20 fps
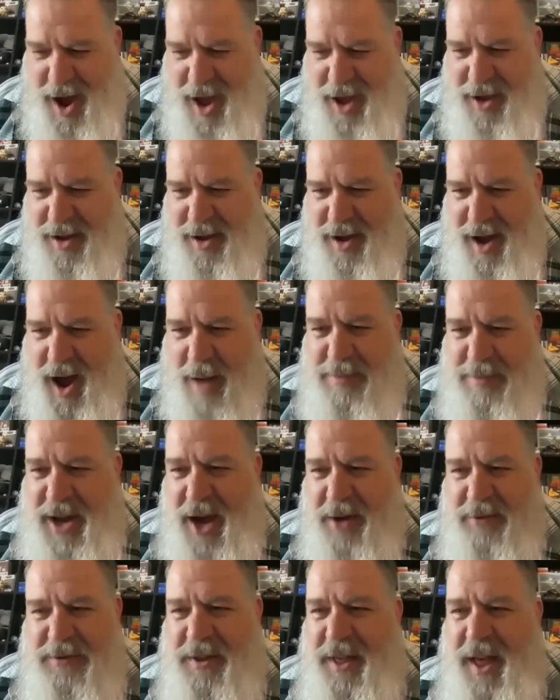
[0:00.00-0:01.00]
I I'm
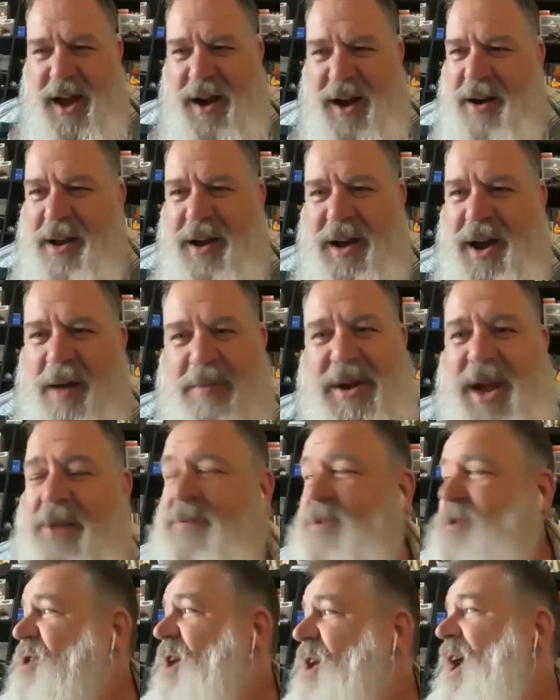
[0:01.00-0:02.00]
down for that. I'm down.
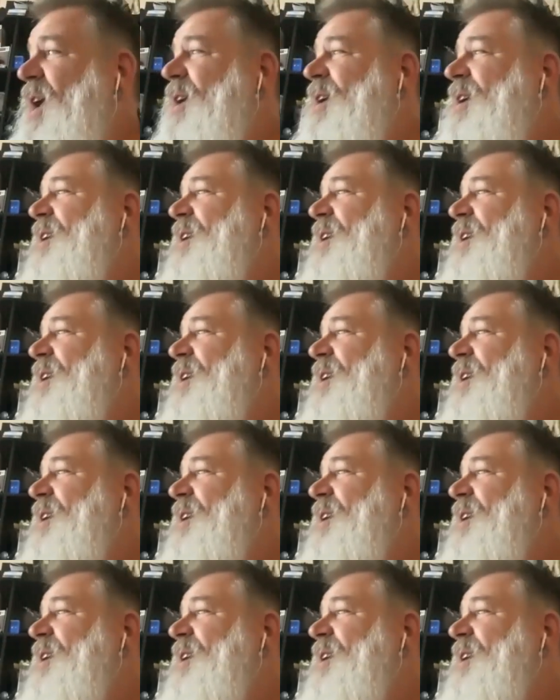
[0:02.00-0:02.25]
I'm for down